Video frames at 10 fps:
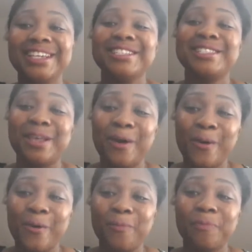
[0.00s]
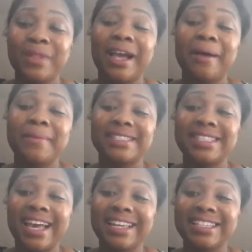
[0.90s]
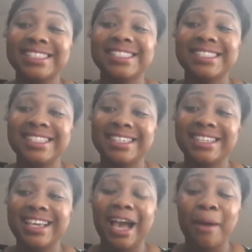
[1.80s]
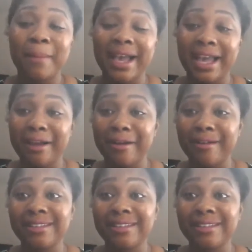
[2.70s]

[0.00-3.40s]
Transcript: So I'm excited to see how my hair